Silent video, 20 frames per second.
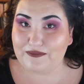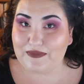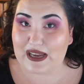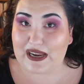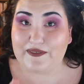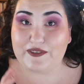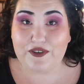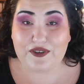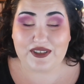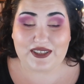
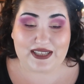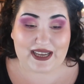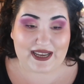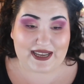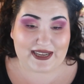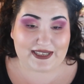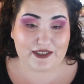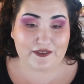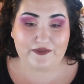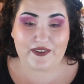I've noticed
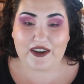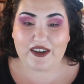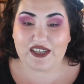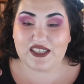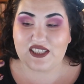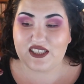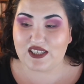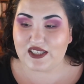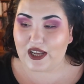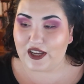that. It's a very
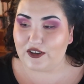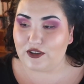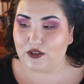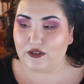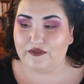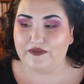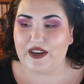subtle,